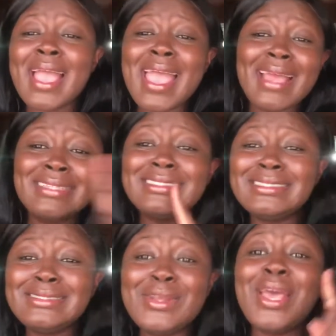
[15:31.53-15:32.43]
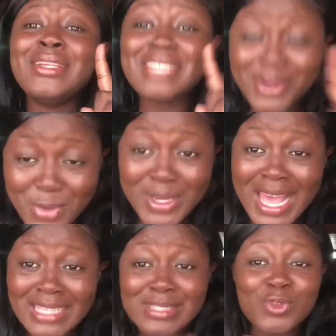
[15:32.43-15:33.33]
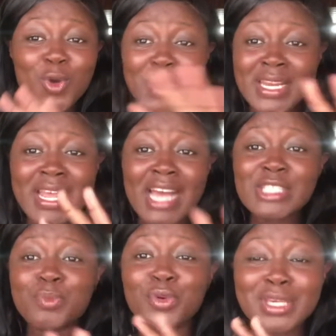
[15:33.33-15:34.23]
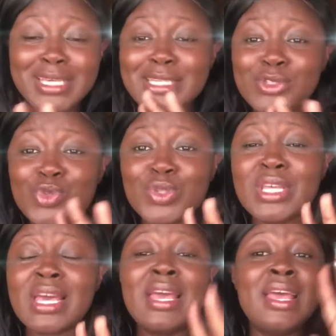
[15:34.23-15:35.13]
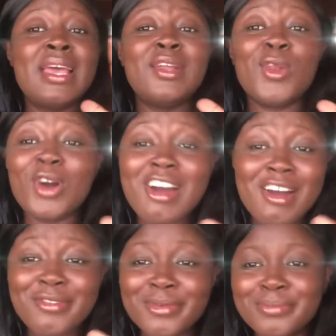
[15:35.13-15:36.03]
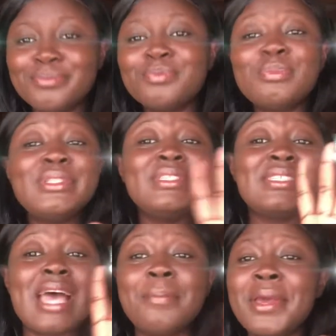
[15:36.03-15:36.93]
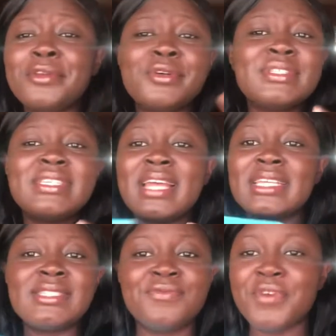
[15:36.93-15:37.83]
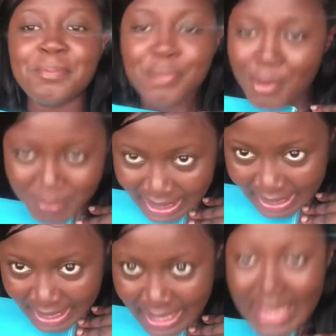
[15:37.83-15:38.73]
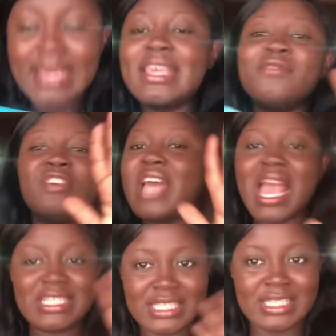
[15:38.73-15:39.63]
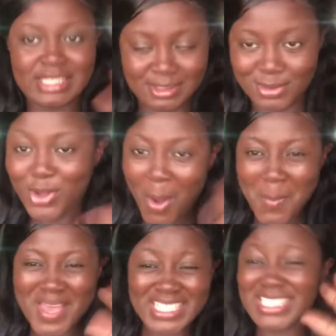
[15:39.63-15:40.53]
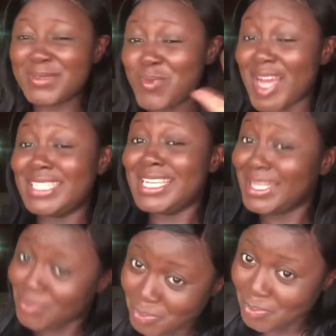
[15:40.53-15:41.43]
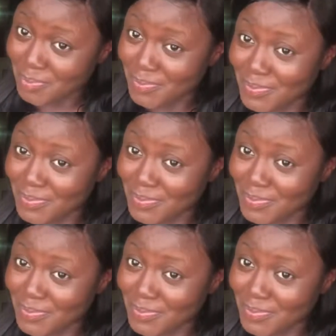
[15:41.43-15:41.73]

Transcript: and they know that nobody has broken into the locker room. Please, I beg, don't say that Frimpoma gave you guys these tips. Don't mention my name.